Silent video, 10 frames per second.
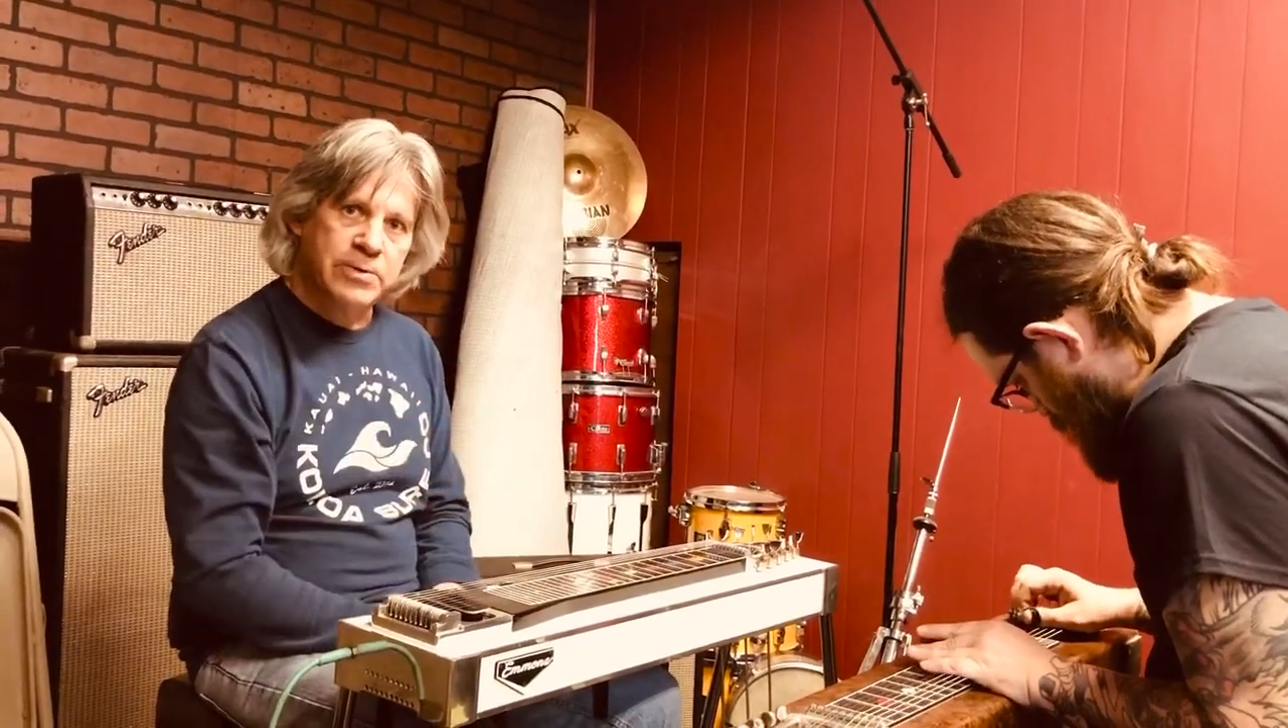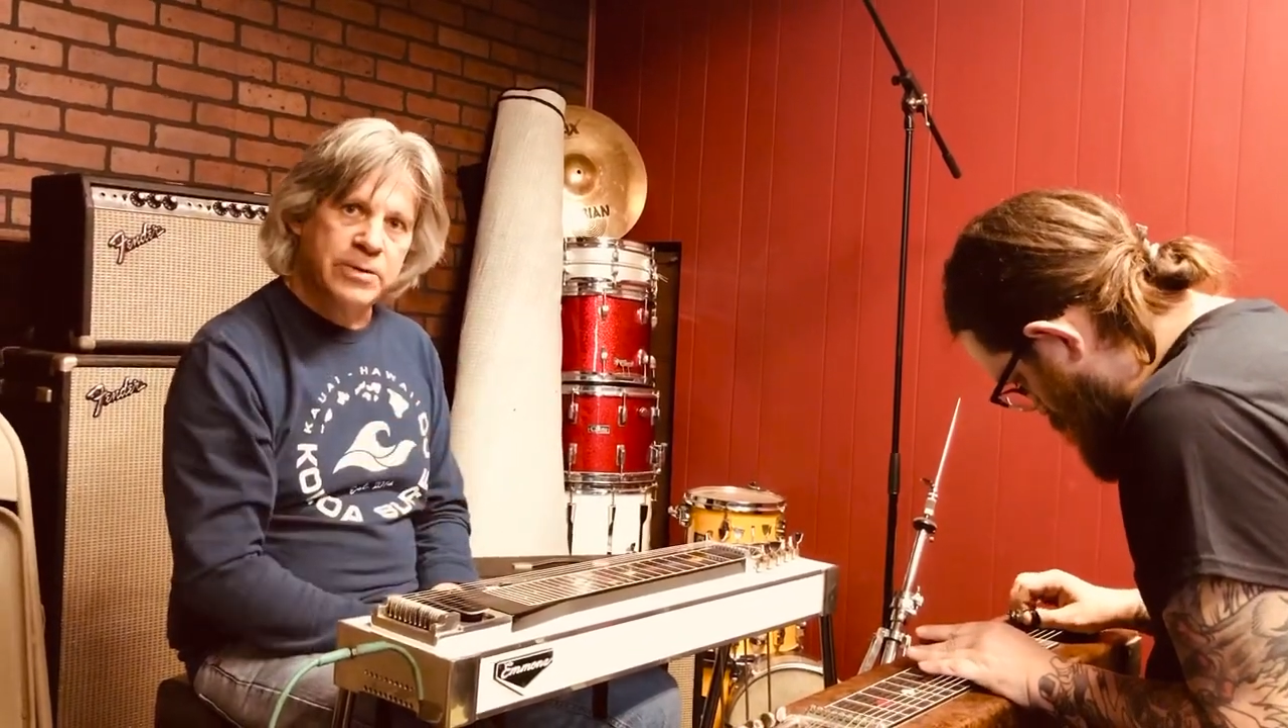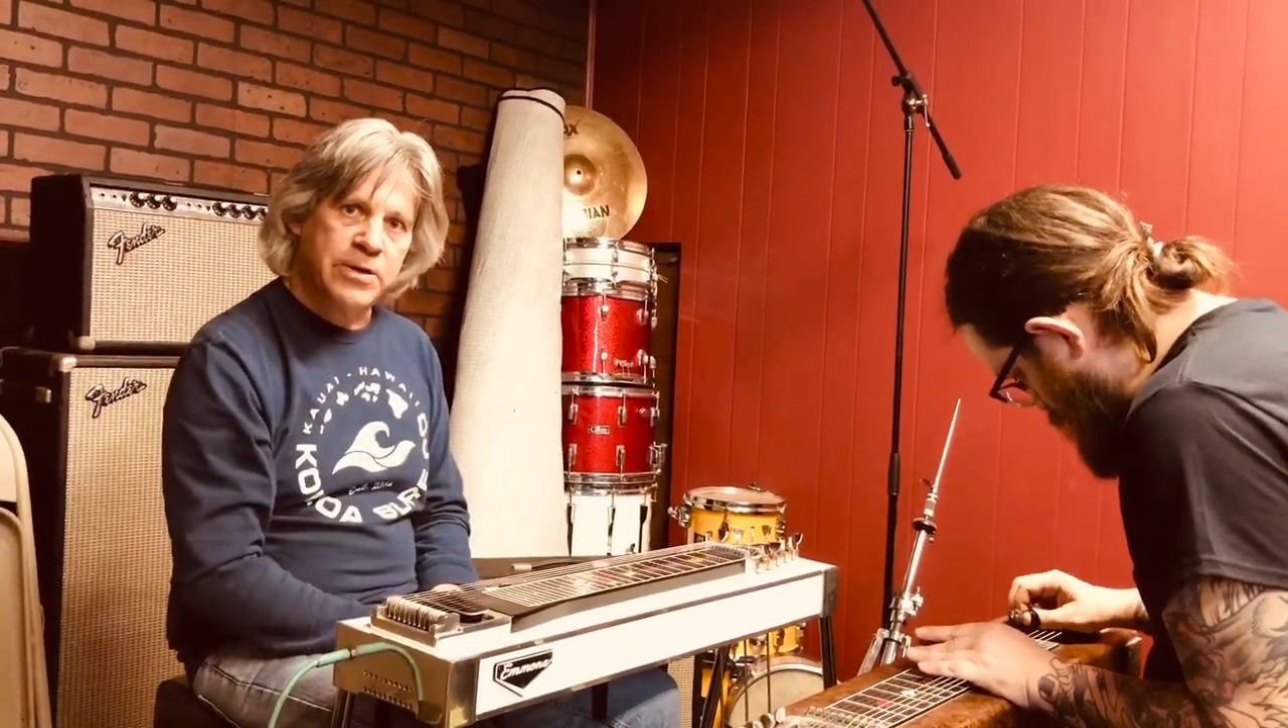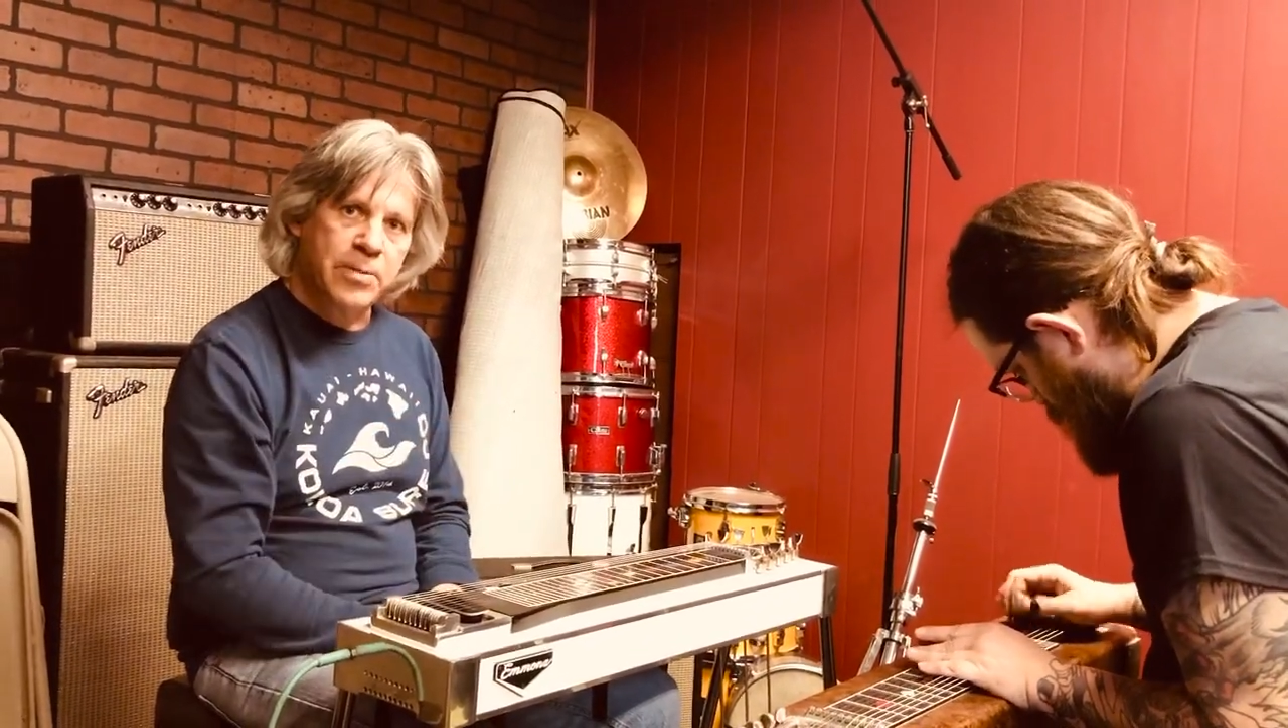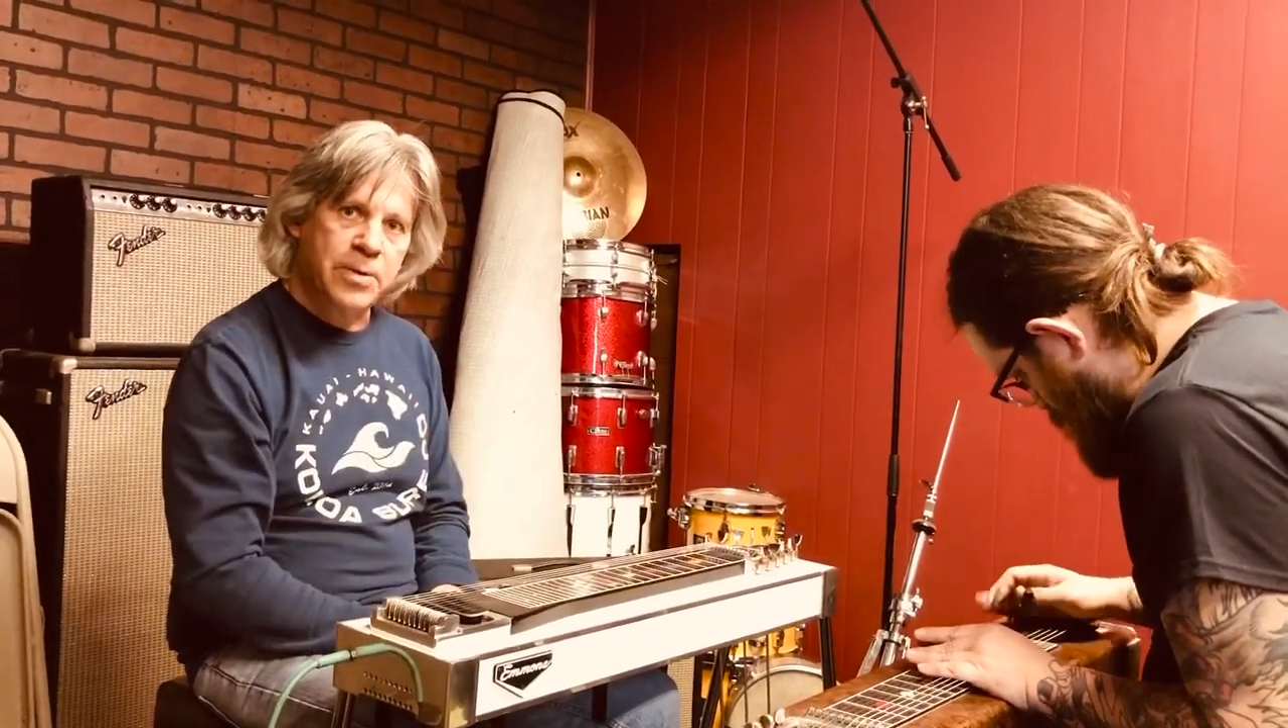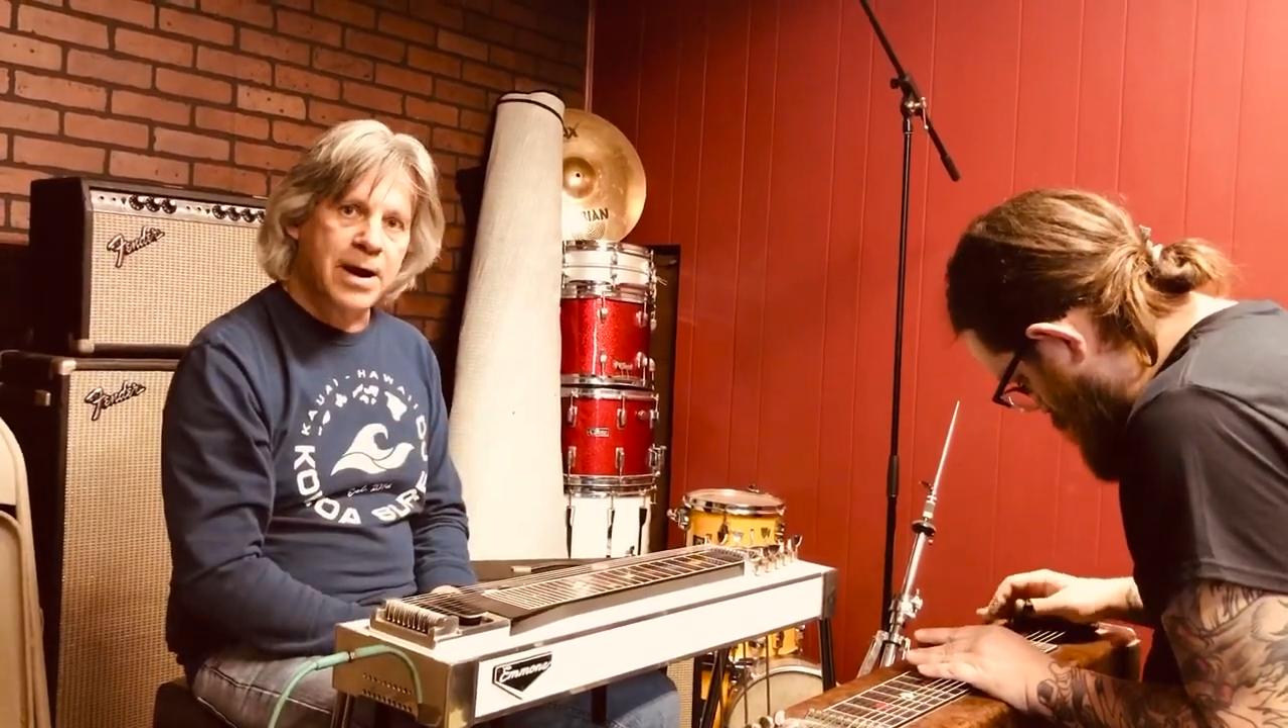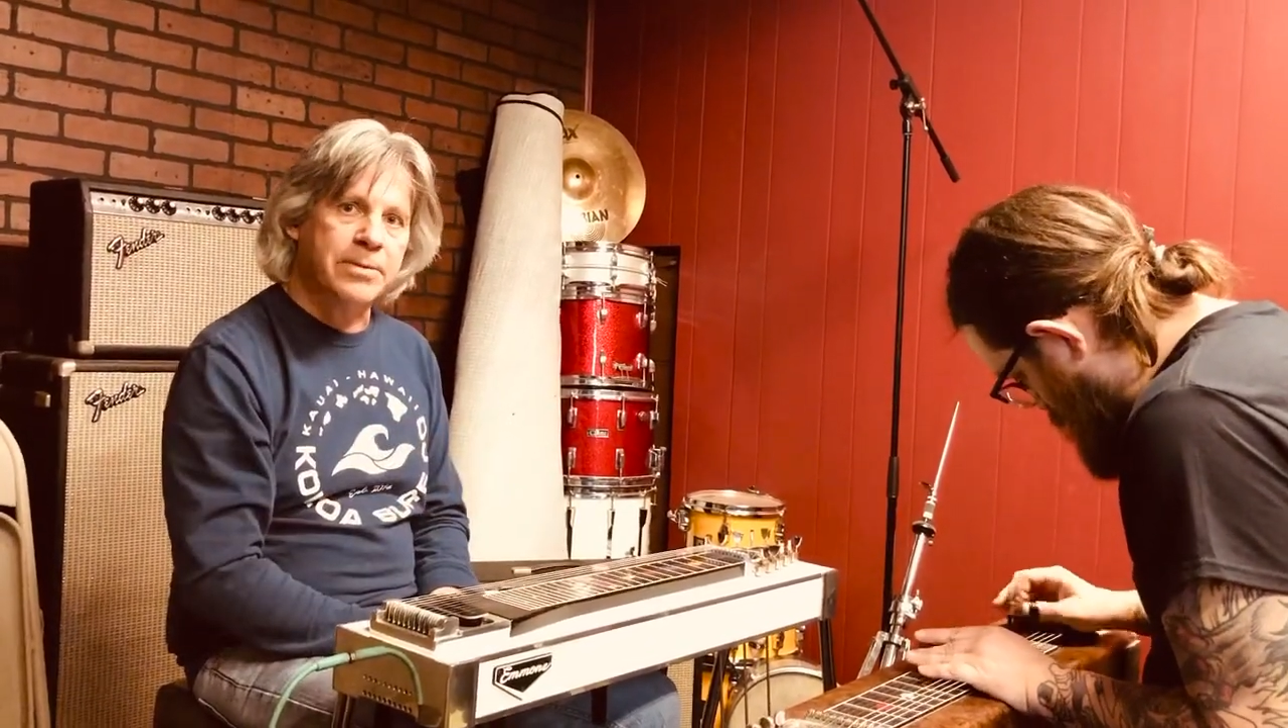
with no problem.